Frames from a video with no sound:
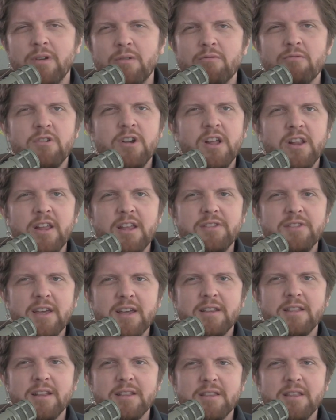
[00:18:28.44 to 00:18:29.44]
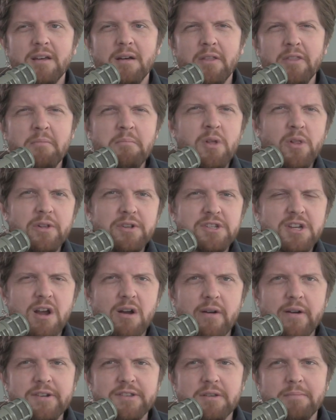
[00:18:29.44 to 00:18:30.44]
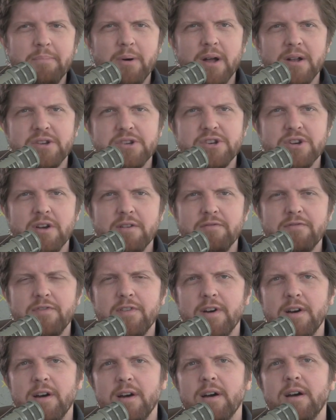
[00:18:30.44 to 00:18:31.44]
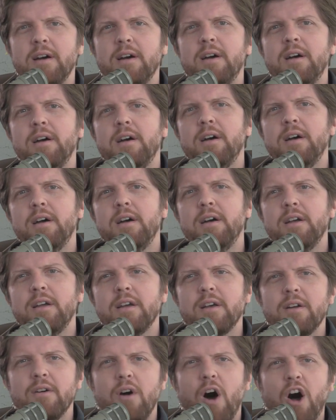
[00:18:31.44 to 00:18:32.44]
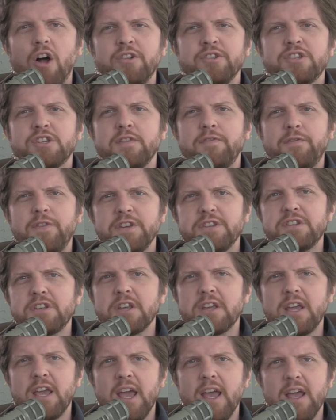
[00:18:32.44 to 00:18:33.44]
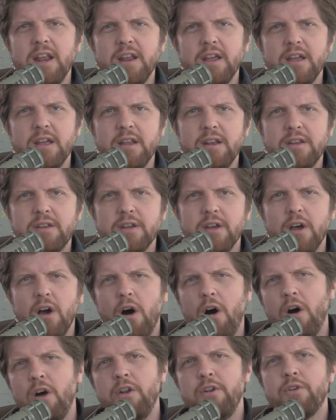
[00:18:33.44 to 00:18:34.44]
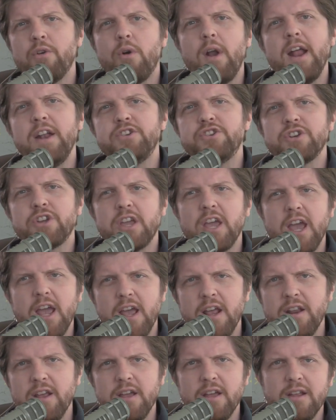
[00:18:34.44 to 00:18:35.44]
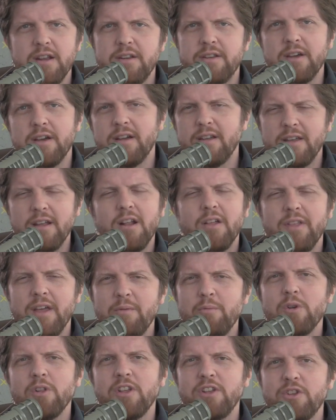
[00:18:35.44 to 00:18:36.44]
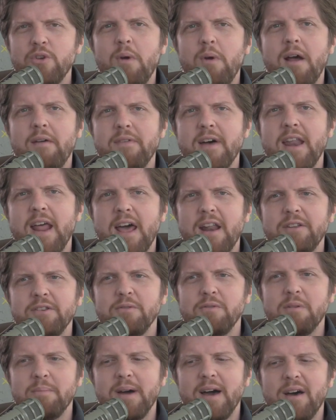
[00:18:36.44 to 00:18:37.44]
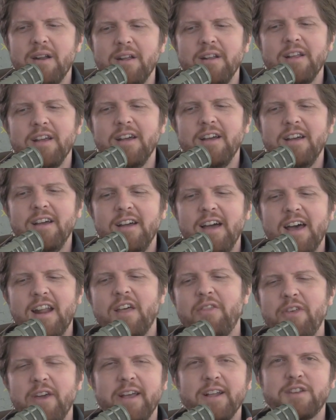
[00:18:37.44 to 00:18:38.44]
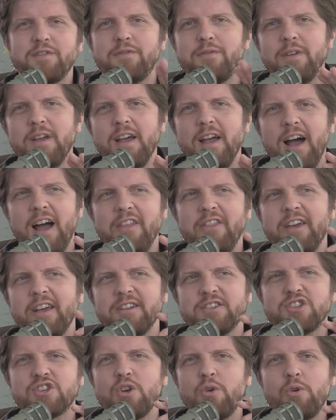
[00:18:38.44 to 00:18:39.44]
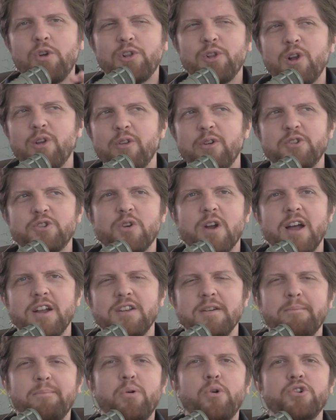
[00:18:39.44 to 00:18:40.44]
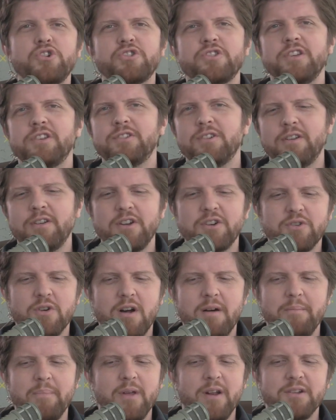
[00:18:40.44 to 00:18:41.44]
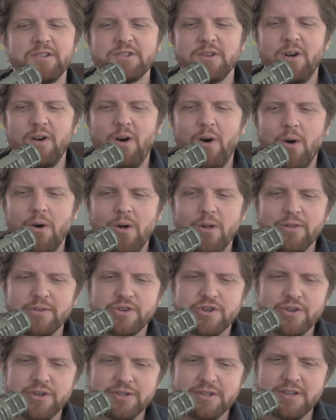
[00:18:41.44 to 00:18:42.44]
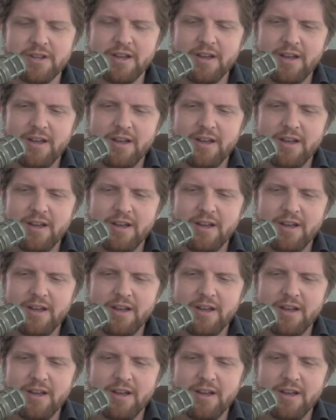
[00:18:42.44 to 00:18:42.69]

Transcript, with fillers: really think that the, the military is a bunch of, uh, you know, unsophisticated, undereducated. Uh, you know, they really do have that attitude about it. And I think it's I think it's so clear they're trying to push this onto Trump, and it's all just